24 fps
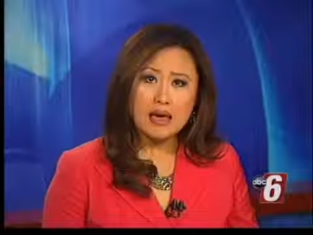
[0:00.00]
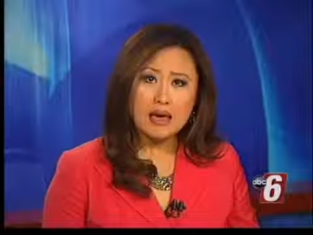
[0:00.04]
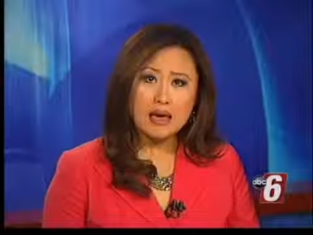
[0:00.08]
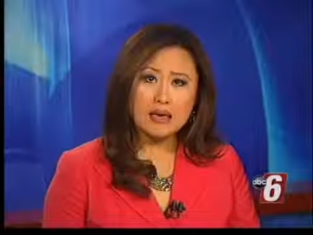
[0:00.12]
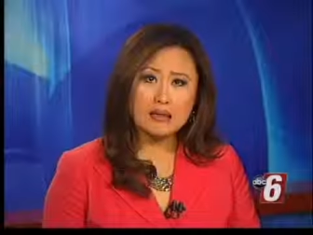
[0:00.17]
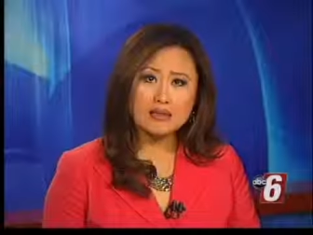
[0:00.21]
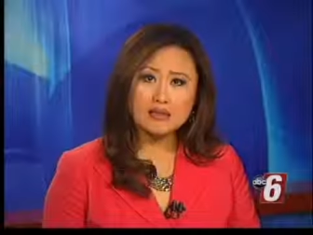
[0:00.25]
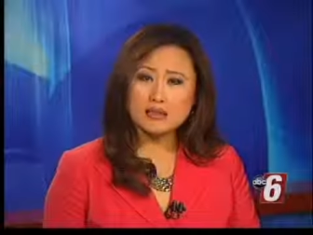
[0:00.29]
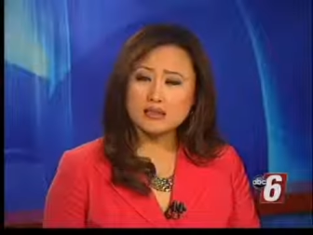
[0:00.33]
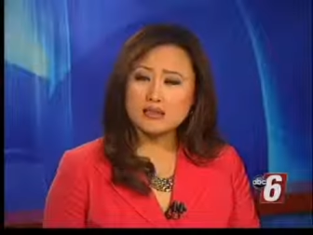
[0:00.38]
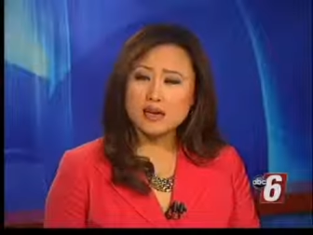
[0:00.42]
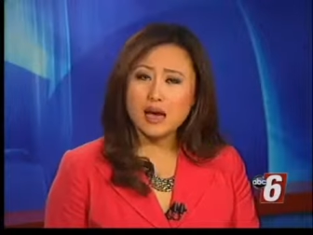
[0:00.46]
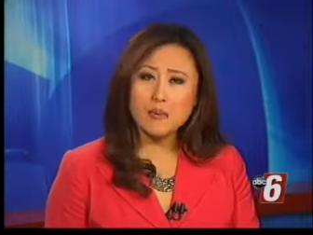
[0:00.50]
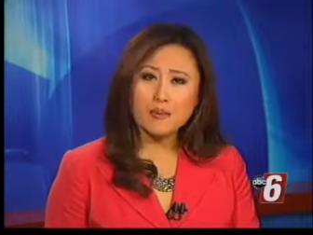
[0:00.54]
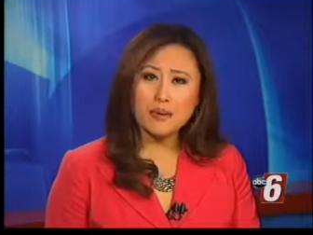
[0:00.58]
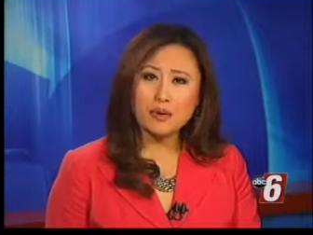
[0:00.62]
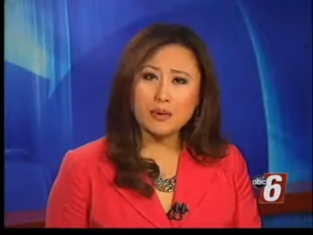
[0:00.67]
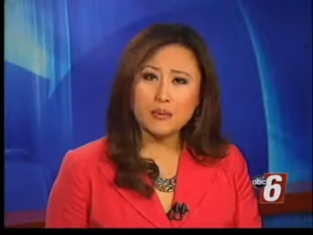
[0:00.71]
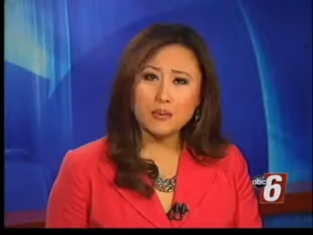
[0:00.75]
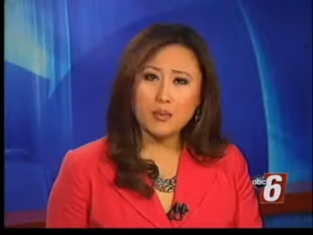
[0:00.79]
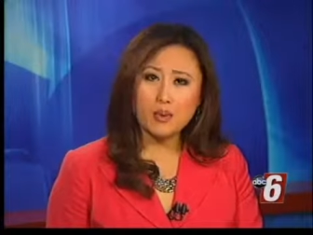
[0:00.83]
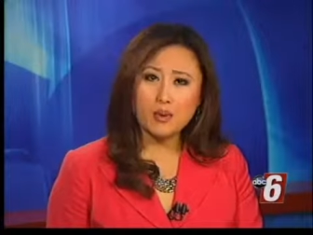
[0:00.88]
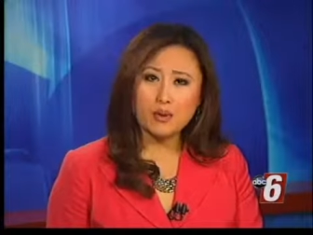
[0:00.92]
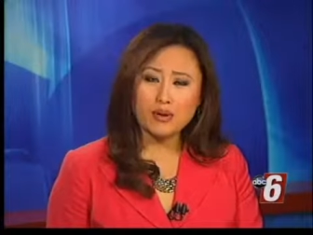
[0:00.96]
It's a
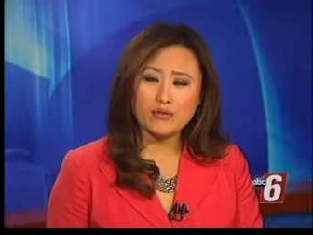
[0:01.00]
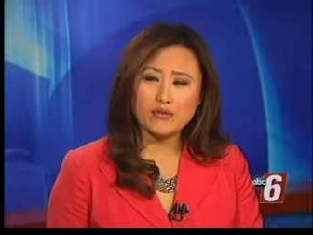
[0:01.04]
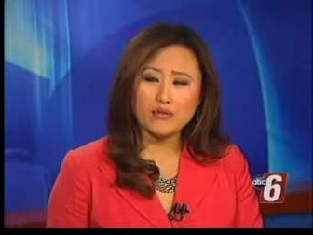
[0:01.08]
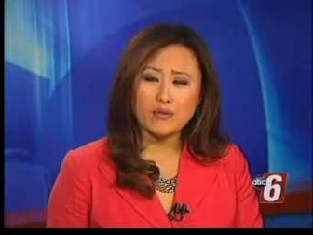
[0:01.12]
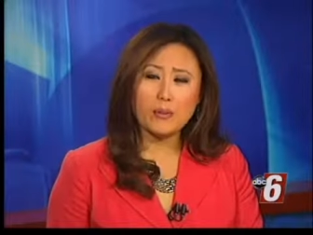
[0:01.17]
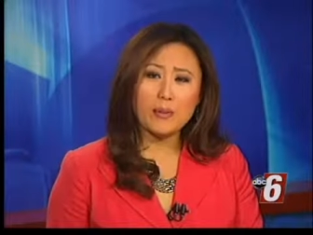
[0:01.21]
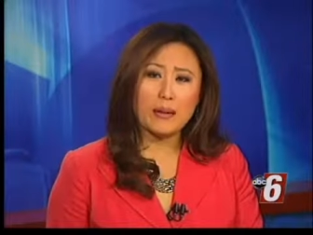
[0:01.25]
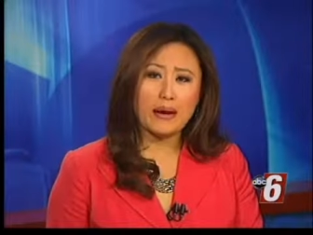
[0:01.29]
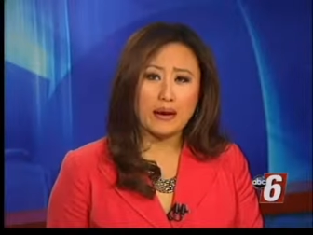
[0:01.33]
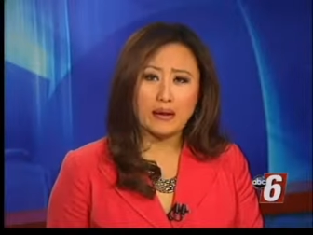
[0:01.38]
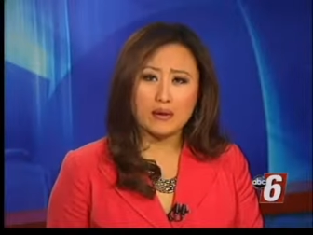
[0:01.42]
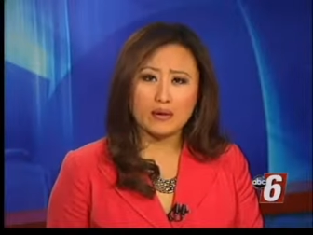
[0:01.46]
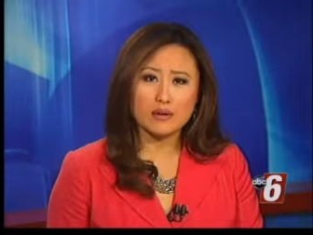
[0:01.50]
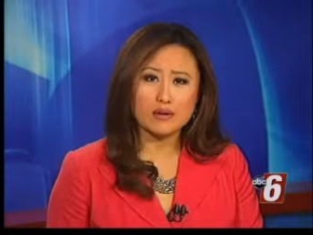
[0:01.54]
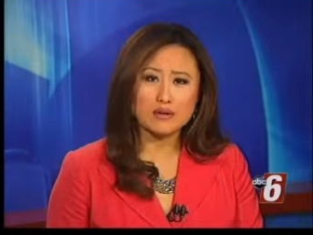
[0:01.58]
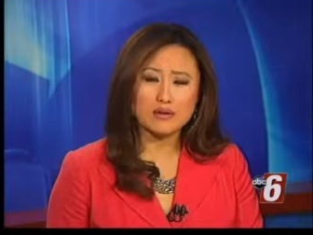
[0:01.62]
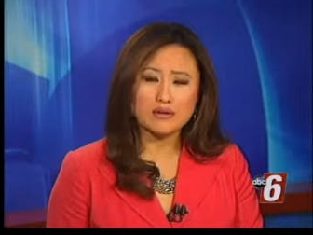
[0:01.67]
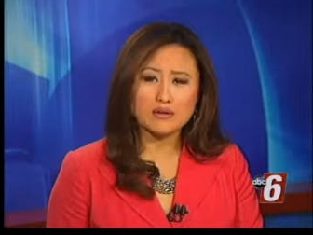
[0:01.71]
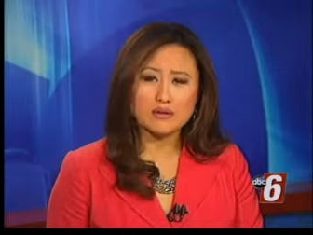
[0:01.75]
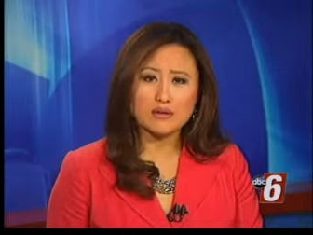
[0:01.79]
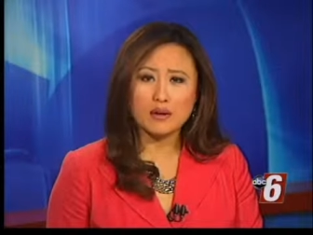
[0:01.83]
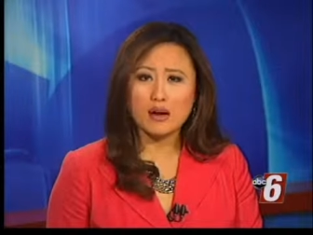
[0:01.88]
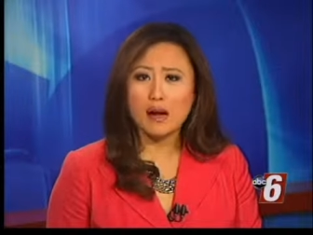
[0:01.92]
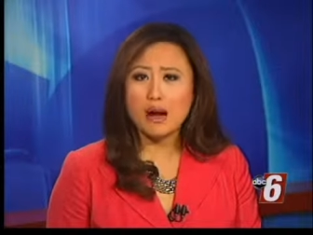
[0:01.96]
topic important for
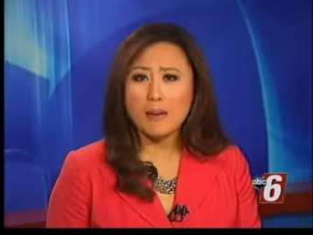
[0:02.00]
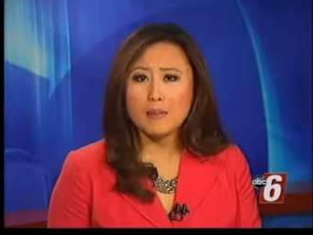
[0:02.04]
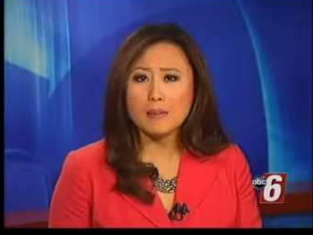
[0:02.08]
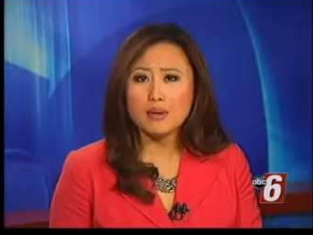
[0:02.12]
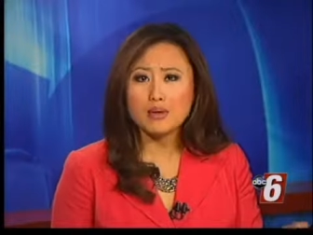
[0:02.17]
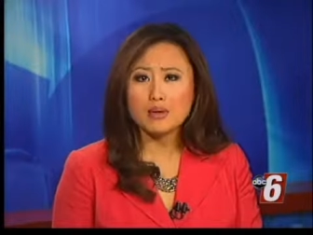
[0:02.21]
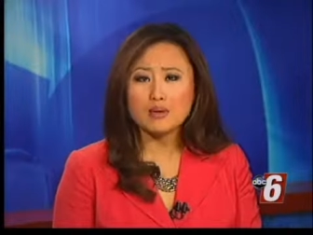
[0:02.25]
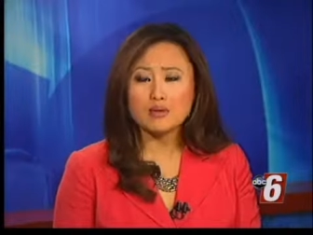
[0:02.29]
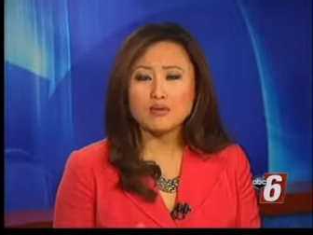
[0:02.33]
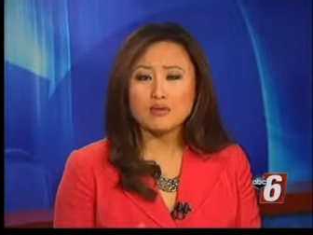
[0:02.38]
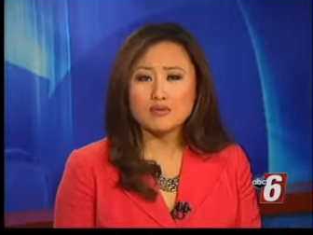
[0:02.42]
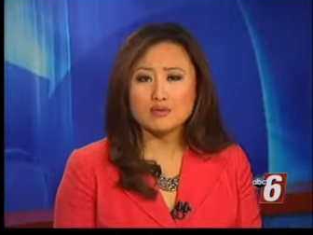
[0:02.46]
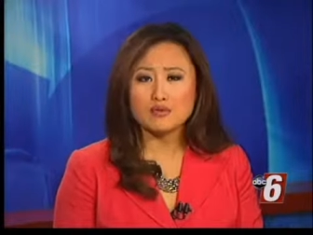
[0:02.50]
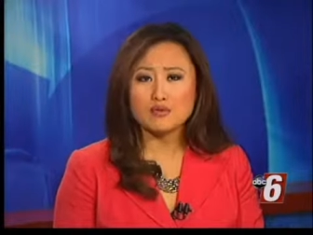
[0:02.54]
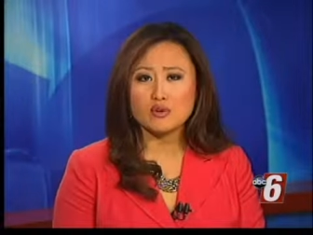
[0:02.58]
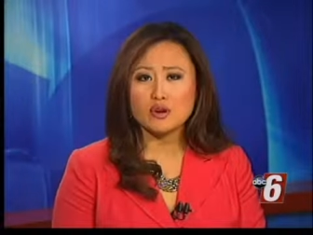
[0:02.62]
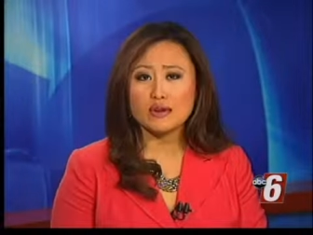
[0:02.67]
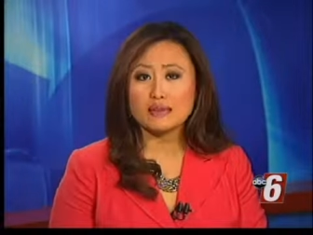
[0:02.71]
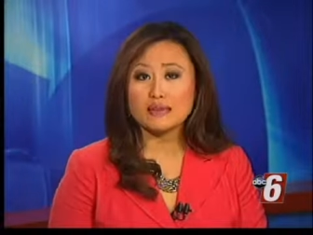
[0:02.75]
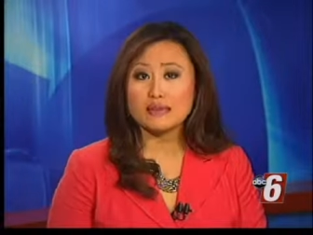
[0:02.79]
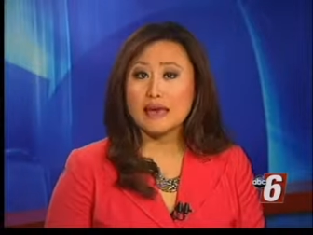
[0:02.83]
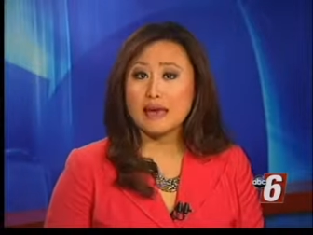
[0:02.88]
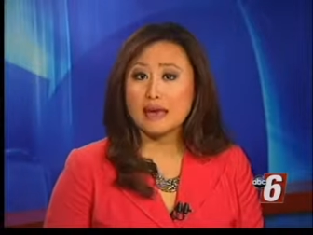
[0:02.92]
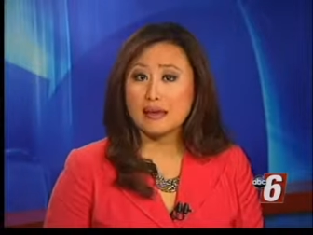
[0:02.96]
parents, the common use of
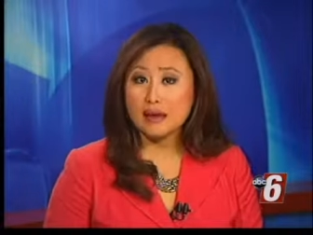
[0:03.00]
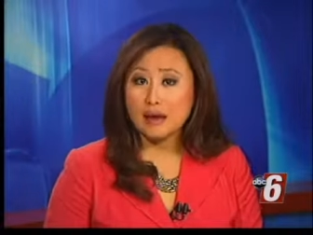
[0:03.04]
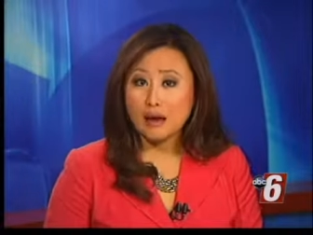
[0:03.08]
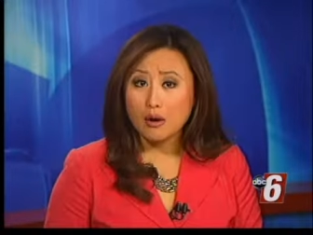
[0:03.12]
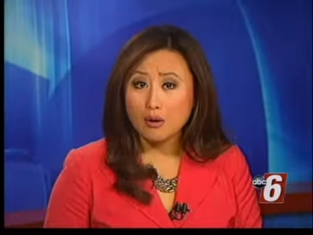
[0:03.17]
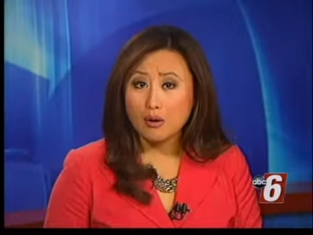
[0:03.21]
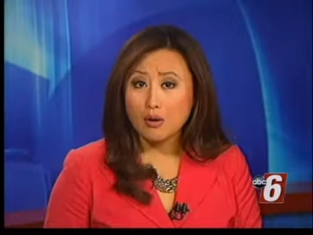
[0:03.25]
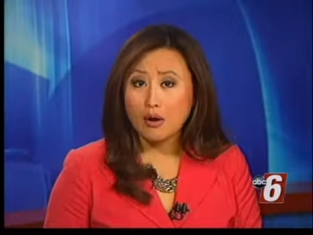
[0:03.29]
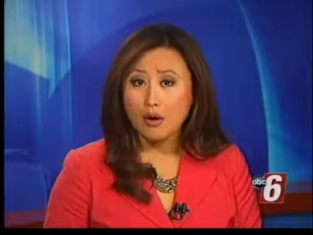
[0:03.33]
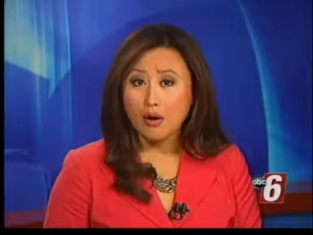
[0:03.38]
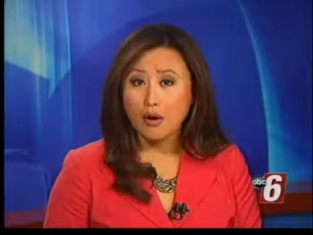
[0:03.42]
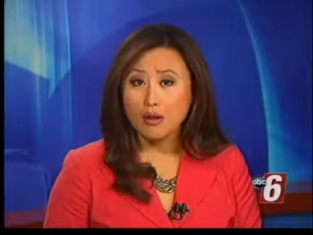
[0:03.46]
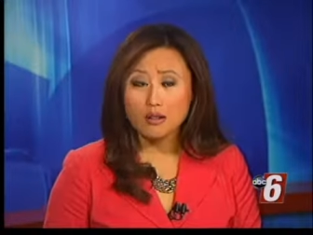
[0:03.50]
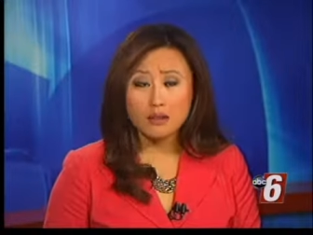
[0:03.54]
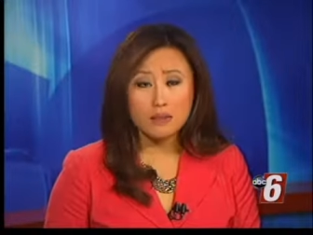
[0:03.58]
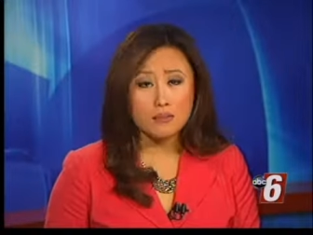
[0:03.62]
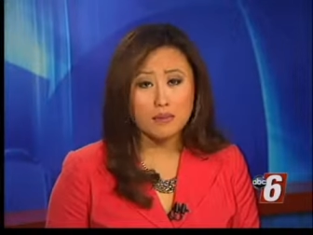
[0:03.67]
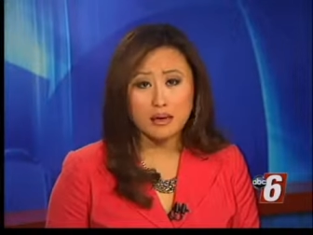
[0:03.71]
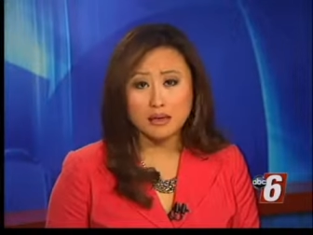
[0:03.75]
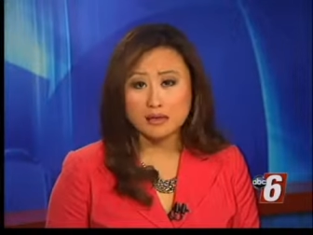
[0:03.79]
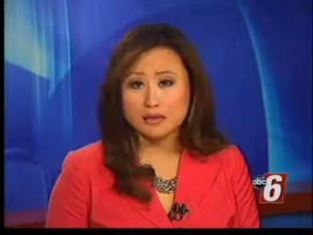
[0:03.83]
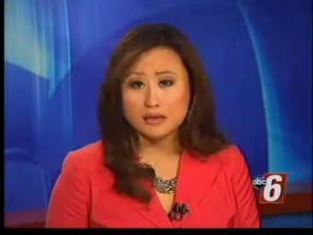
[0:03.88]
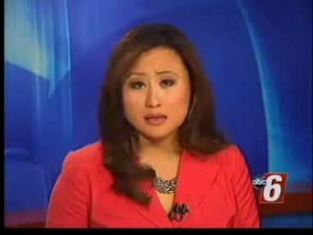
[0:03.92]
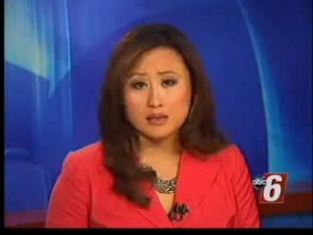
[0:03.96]
drugs and
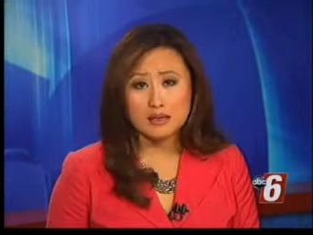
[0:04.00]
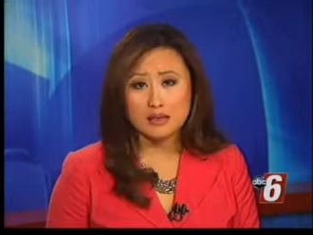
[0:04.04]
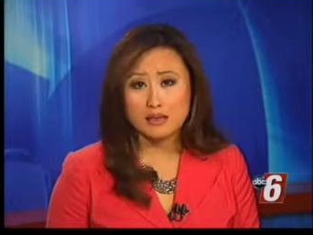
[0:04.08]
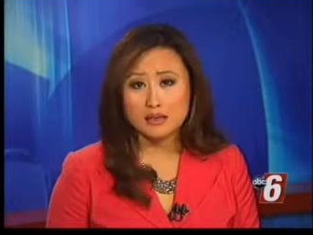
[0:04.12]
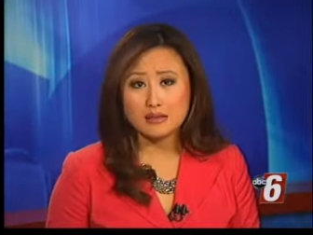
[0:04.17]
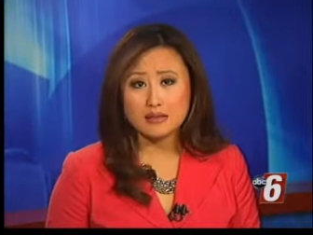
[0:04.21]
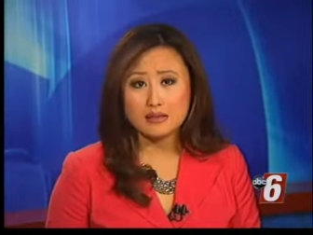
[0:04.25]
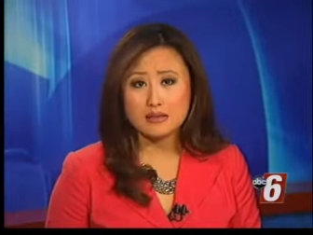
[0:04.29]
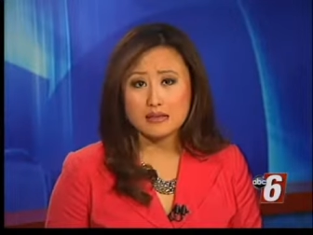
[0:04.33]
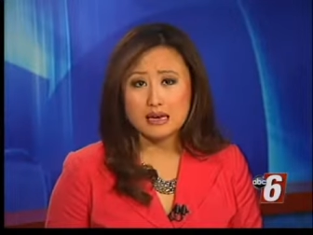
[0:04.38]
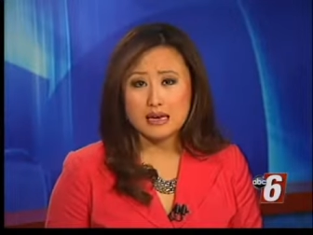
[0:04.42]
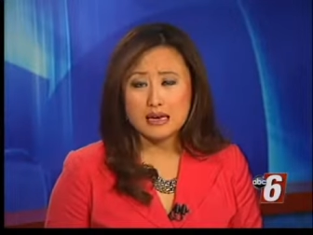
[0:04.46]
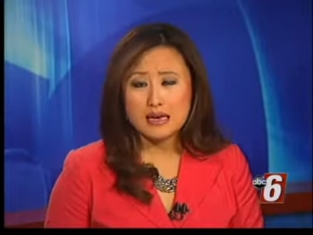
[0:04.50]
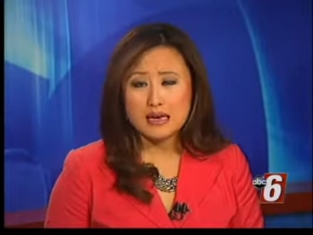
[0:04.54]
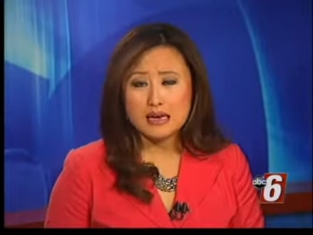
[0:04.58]
alcohol among teens.